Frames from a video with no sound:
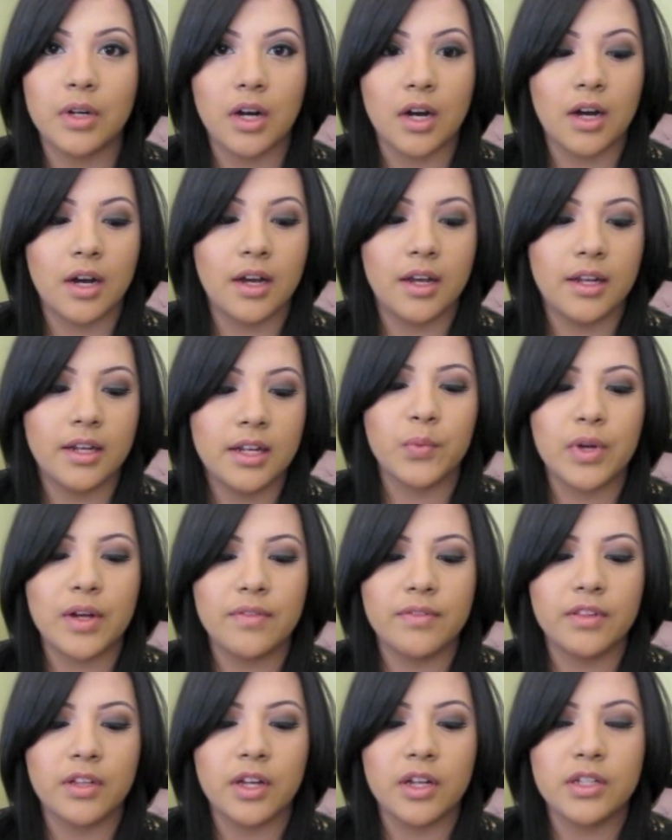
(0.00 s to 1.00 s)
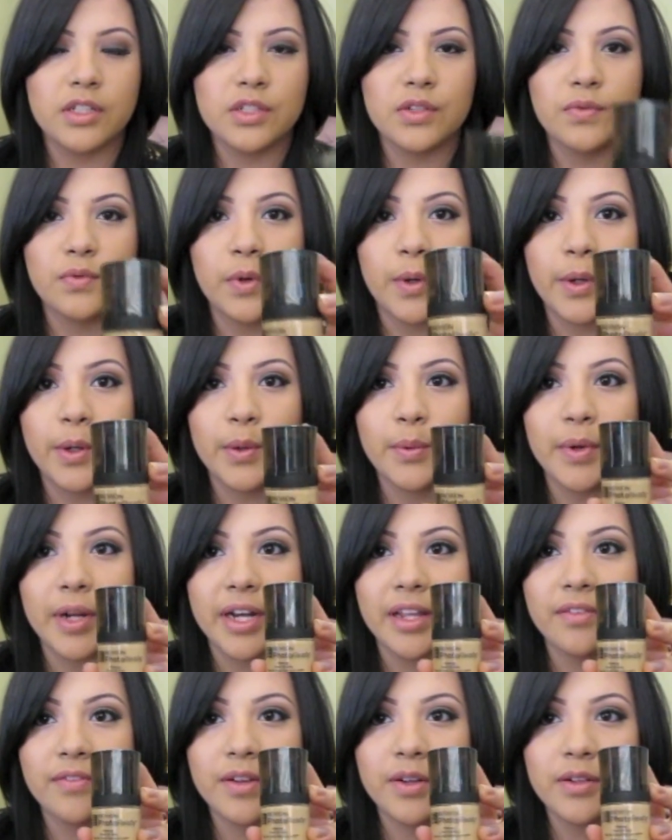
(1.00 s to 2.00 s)
on Revlon's
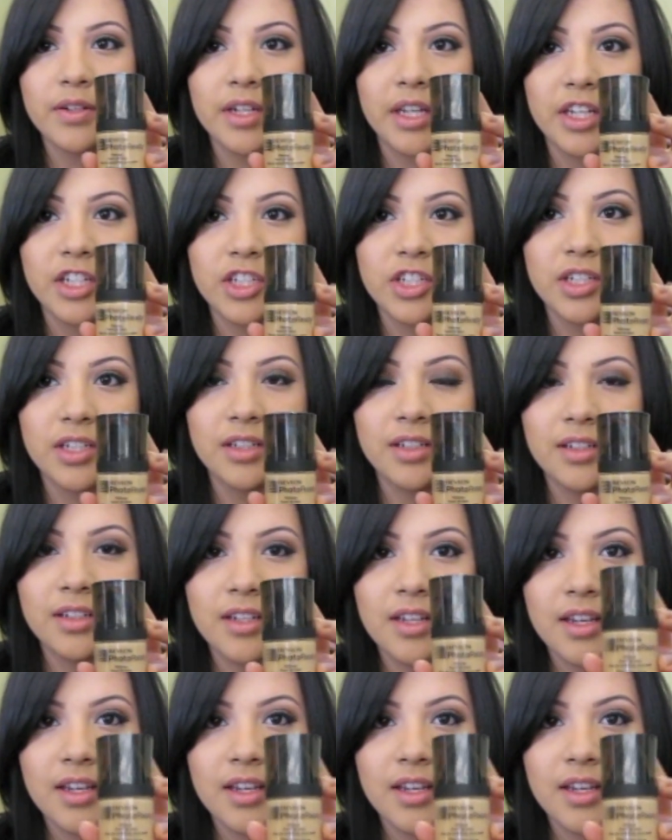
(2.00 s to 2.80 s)
PhotoReady foundation.